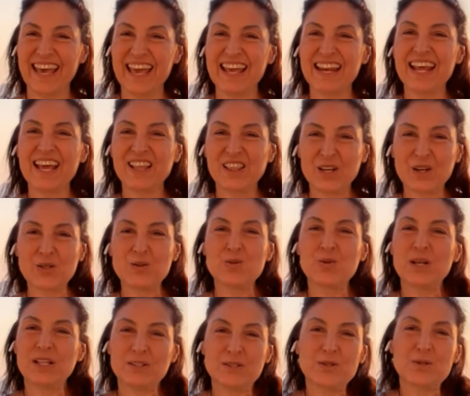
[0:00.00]
And, and I thought and
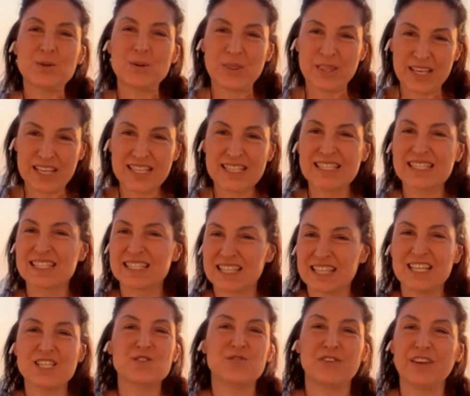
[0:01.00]
we'll do this
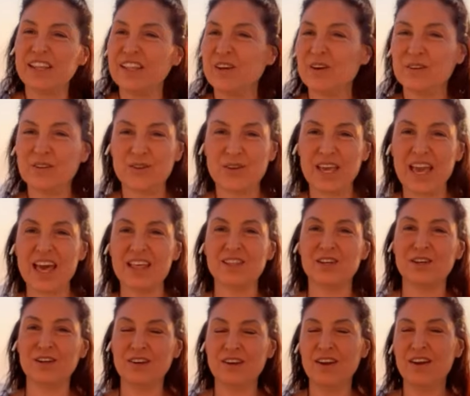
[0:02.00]
this video
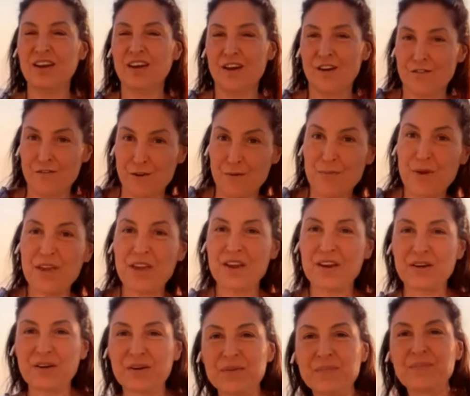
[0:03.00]
together from
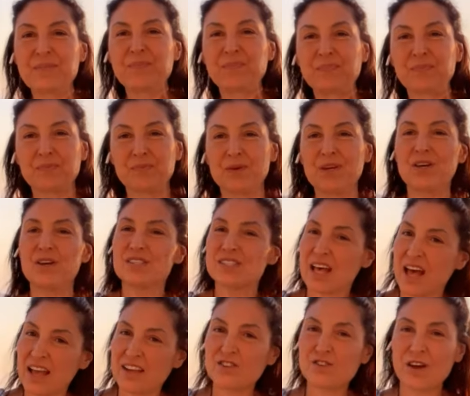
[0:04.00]
here because
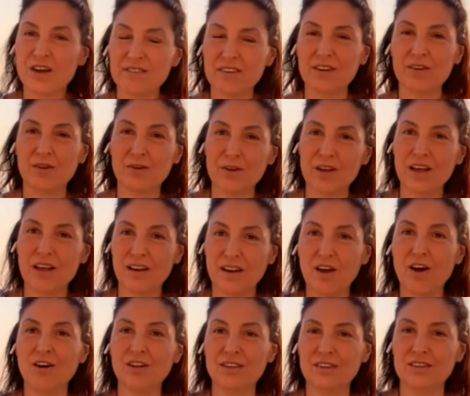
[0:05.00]
I travel a
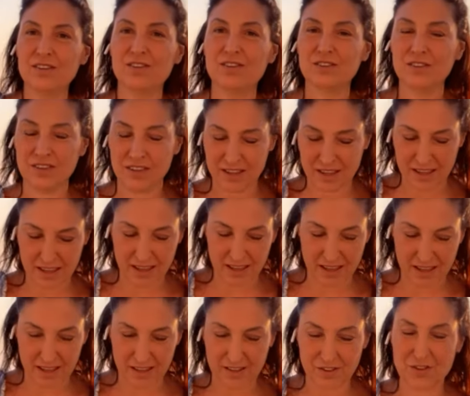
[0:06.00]
lot uh,
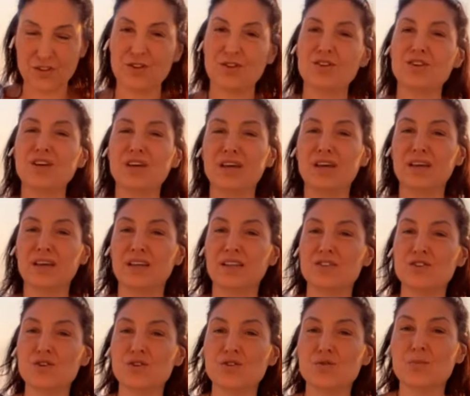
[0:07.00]
uh,
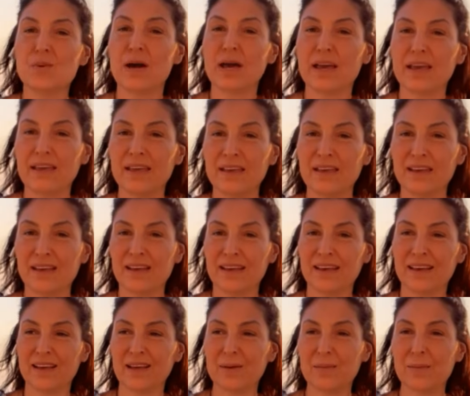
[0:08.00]
due, to my
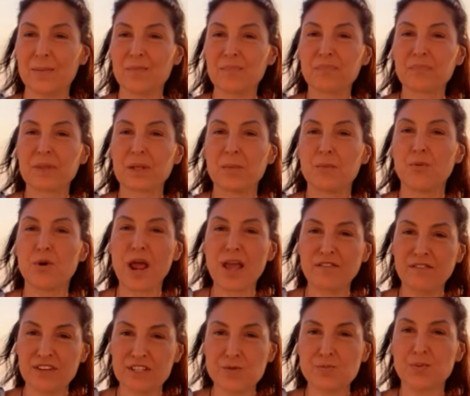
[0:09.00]
um,
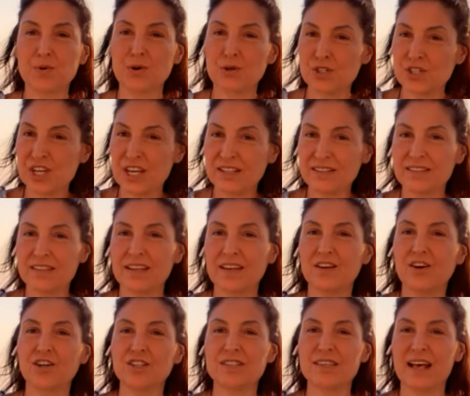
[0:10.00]
breakfast project in
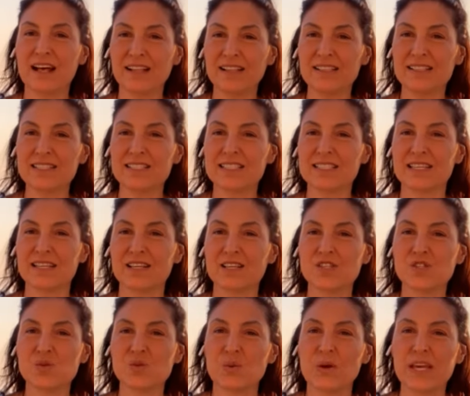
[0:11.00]
hotels, uh,
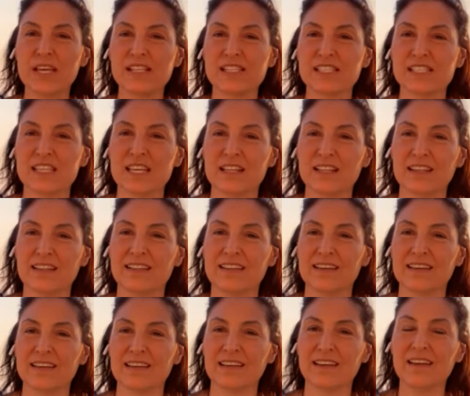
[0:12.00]
suites, and
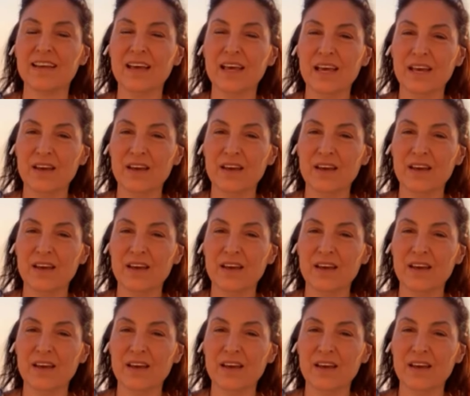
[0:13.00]
uh,